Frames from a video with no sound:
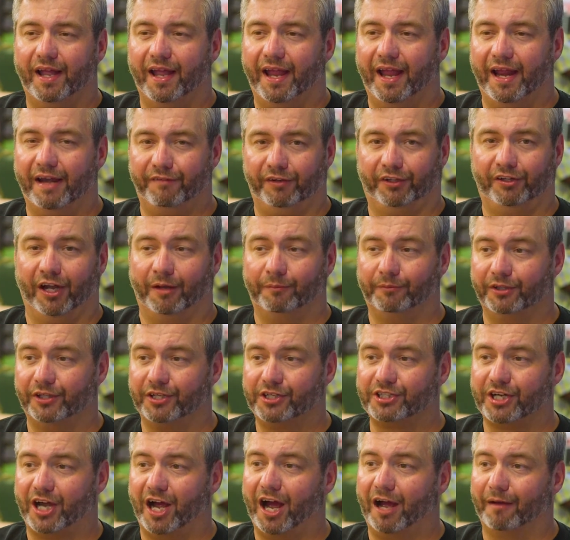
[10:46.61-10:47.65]
And if you come to the
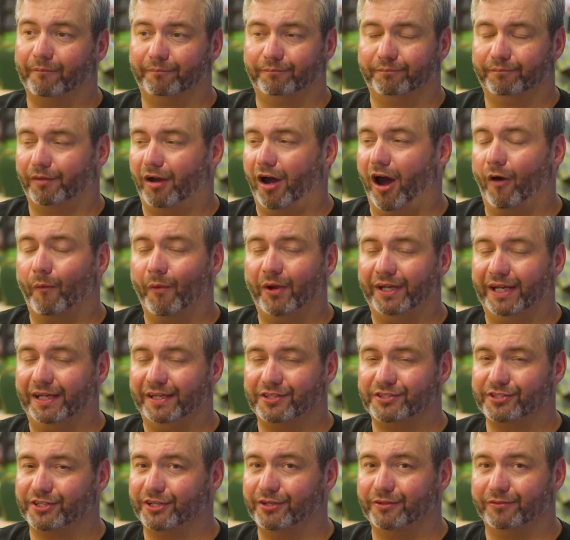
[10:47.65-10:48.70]
shop, all we need
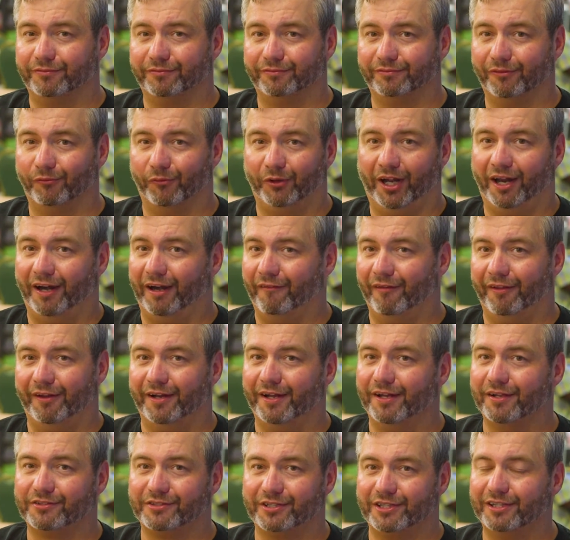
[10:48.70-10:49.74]
is you. We got everything
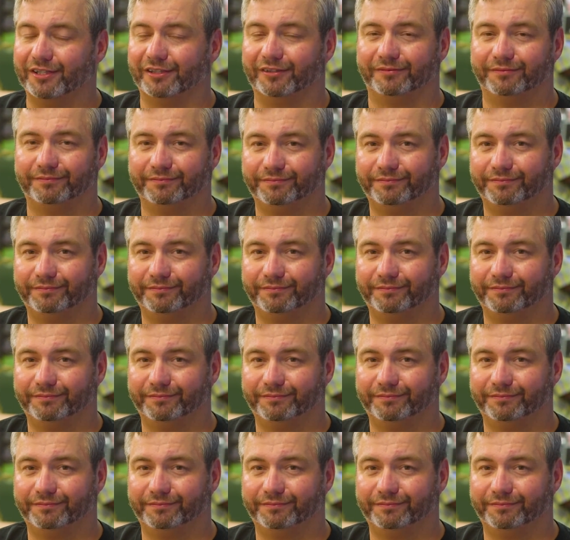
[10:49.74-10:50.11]
else here.